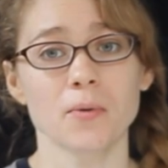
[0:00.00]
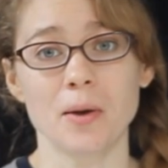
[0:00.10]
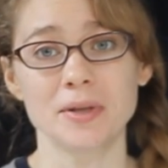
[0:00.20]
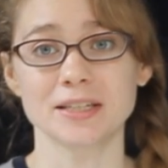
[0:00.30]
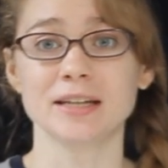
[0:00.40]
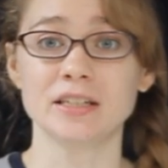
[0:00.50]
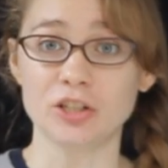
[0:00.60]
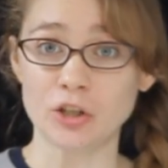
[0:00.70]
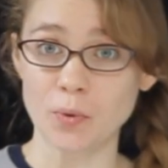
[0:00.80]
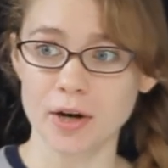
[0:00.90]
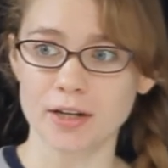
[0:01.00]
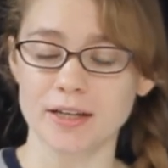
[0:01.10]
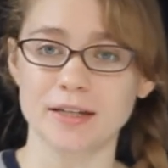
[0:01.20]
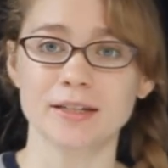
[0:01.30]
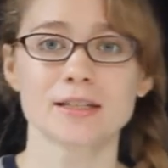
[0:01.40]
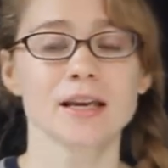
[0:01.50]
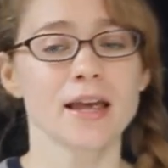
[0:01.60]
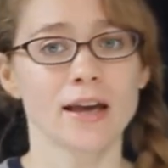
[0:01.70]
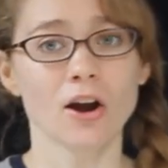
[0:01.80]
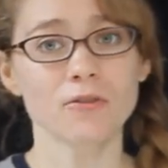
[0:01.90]
that rabbits like to chew on things,
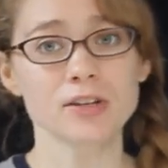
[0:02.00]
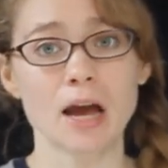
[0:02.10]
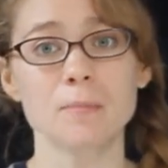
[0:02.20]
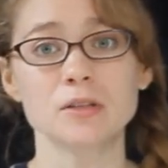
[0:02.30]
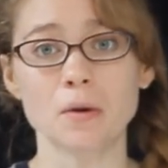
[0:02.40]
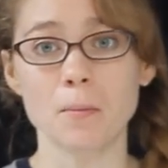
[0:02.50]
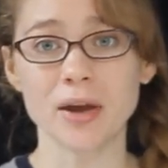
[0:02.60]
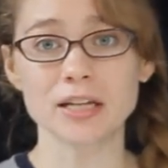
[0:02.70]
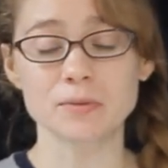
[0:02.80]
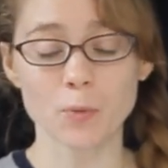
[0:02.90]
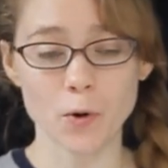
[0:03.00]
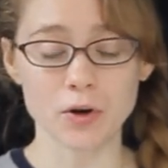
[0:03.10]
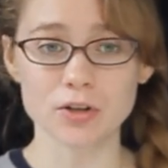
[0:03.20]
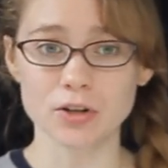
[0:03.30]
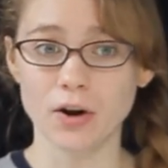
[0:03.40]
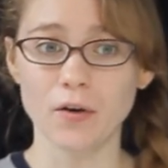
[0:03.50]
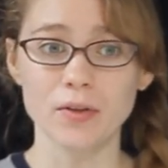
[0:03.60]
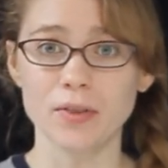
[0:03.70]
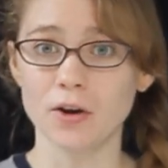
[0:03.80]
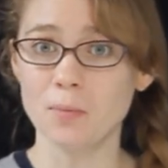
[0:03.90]
and oftentimes baseboards
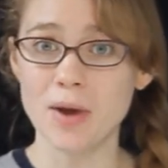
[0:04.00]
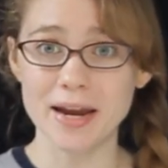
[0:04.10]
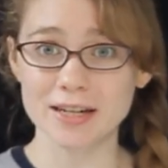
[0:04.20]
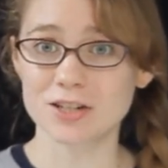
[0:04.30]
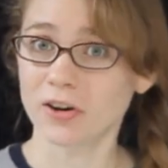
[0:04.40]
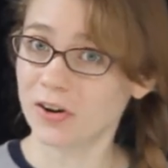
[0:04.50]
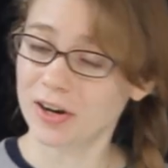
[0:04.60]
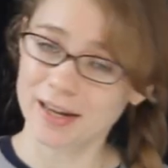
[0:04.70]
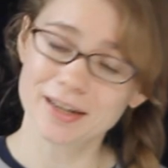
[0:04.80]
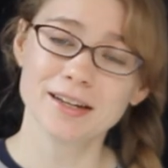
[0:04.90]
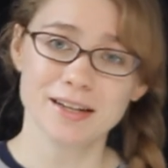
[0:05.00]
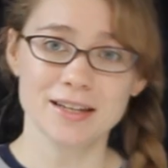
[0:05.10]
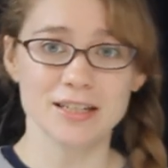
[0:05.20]
are their main target.